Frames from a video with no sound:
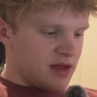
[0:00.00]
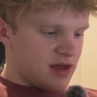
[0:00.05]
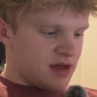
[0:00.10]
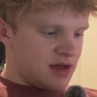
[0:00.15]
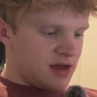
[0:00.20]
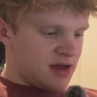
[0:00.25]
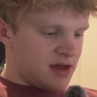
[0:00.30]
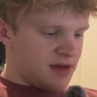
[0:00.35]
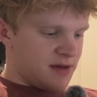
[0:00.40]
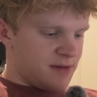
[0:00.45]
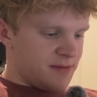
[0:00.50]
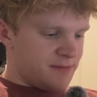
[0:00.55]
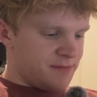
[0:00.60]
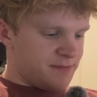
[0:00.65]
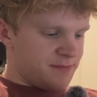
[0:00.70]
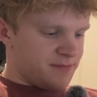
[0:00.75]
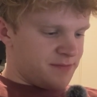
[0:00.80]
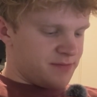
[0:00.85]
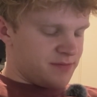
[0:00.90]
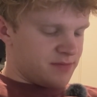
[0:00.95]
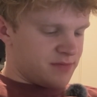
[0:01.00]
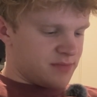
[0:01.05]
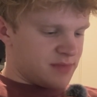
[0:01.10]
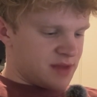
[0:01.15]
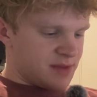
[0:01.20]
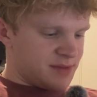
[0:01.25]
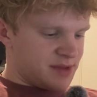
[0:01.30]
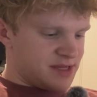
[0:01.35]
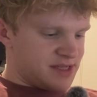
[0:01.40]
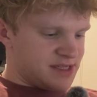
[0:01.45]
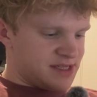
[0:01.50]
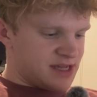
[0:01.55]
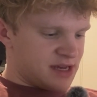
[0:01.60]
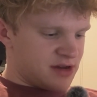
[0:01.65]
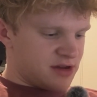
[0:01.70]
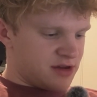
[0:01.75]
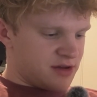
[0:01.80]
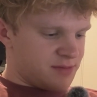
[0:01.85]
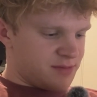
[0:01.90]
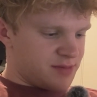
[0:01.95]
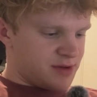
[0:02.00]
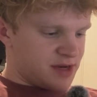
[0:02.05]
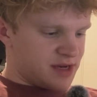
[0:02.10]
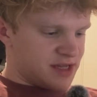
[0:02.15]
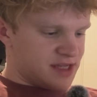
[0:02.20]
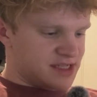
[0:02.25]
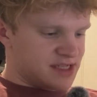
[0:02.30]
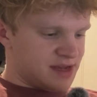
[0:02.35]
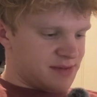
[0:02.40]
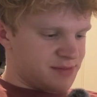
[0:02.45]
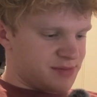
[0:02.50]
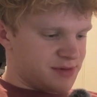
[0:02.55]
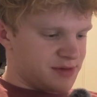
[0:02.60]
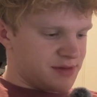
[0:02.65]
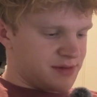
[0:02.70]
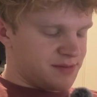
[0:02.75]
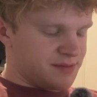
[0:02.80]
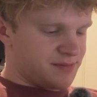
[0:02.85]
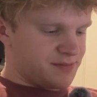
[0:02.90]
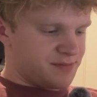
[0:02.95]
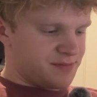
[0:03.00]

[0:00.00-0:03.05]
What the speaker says: let me set up an example.